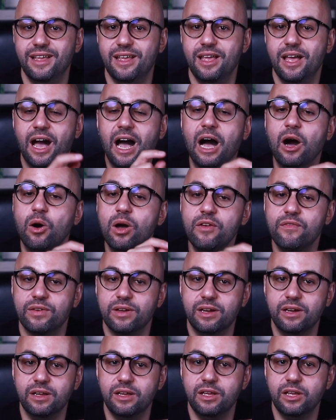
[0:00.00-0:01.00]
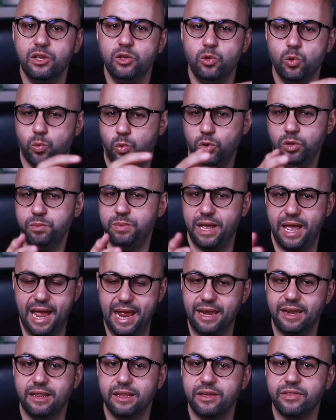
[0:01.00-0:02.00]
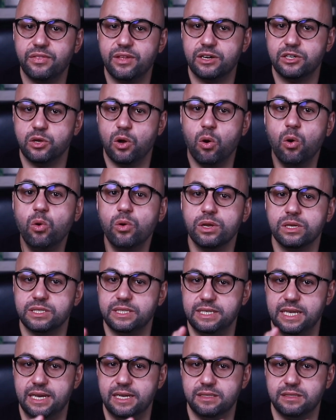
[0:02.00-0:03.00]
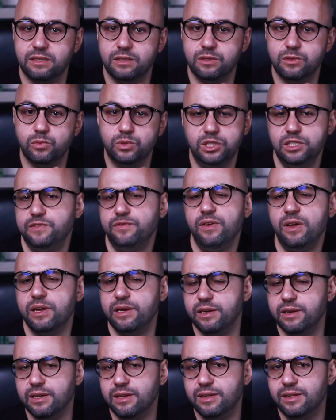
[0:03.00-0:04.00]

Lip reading: However, you won't be handling their orders yet, which is fine.